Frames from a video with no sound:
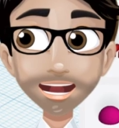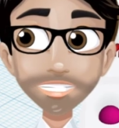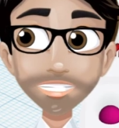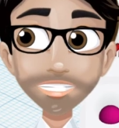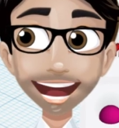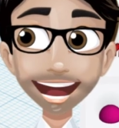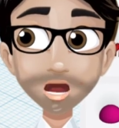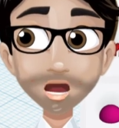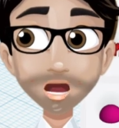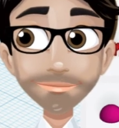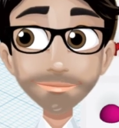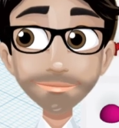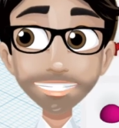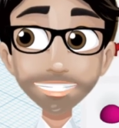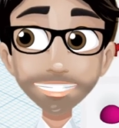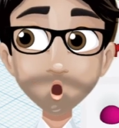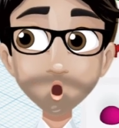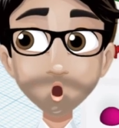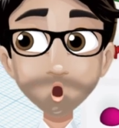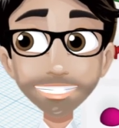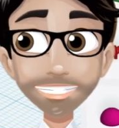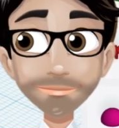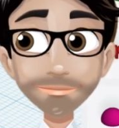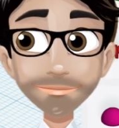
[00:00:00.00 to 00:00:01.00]
So I'm going to
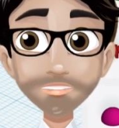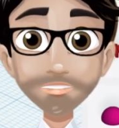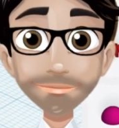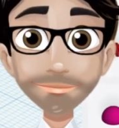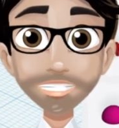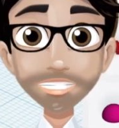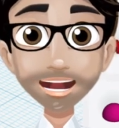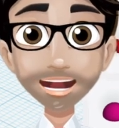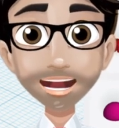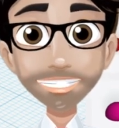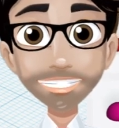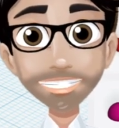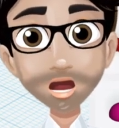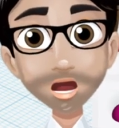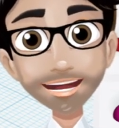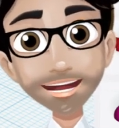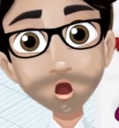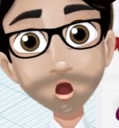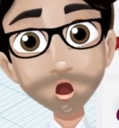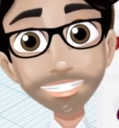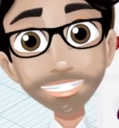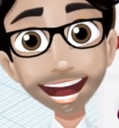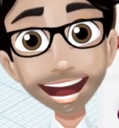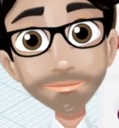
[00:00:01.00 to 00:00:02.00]
duplicate this one one
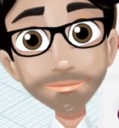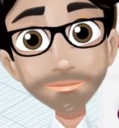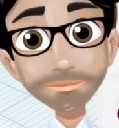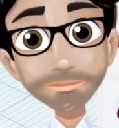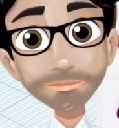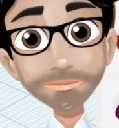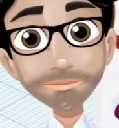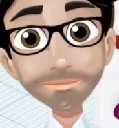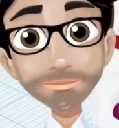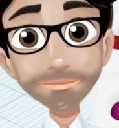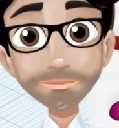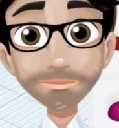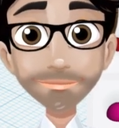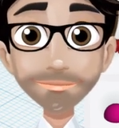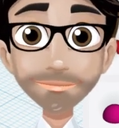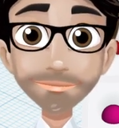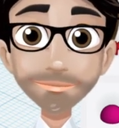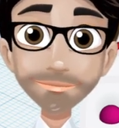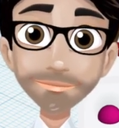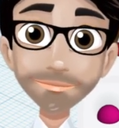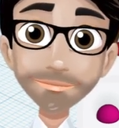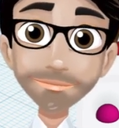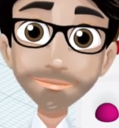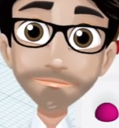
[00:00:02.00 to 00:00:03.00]
more time.
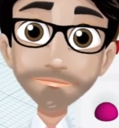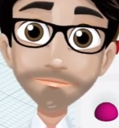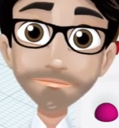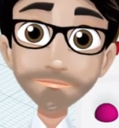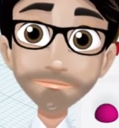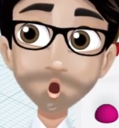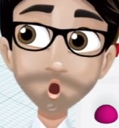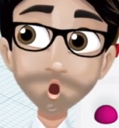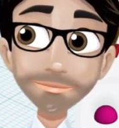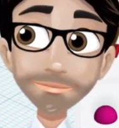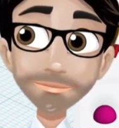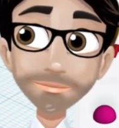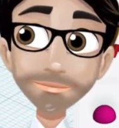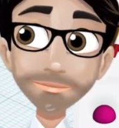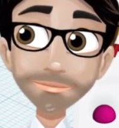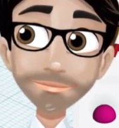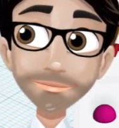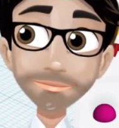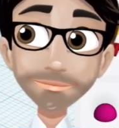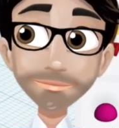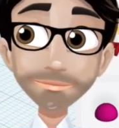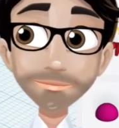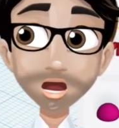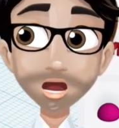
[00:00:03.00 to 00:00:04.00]
I'm going to move
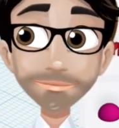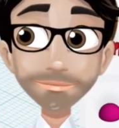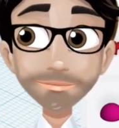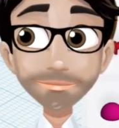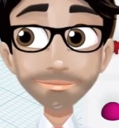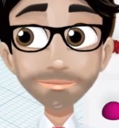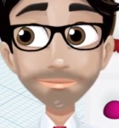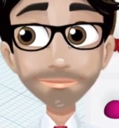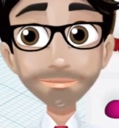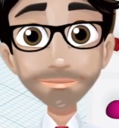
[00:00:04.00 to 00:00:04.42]
up.